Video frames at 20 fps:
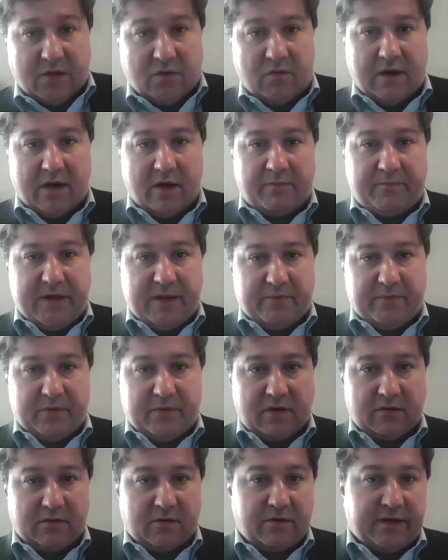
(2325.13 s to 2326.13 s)
Where
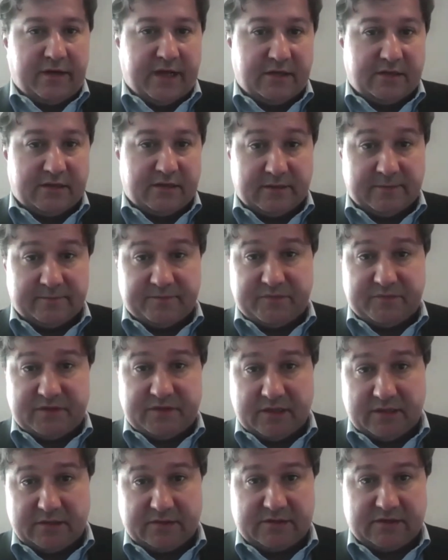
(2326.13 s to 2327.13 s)
people are looking to
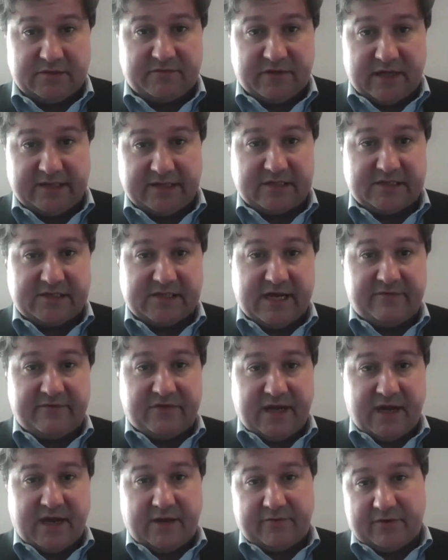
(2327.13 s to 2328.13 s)
flight to
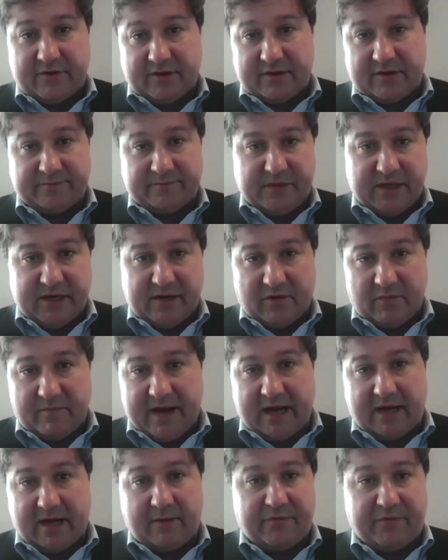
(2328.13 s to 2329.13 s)
safety, either to
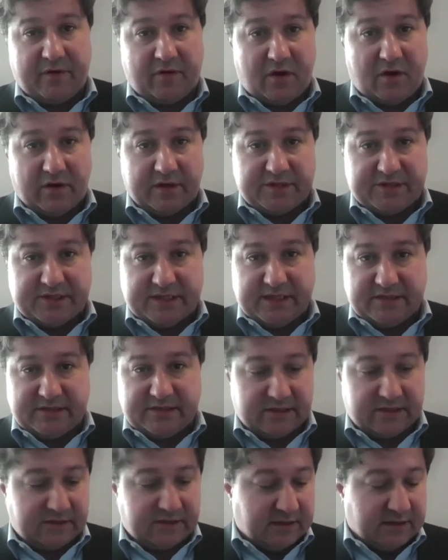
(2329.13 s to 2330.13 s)
back up their currency,
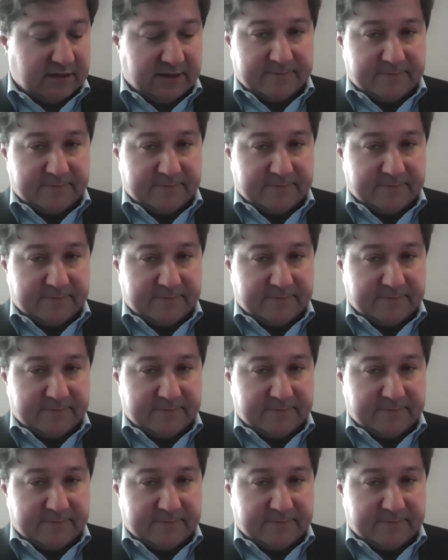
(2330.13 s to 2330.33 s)
to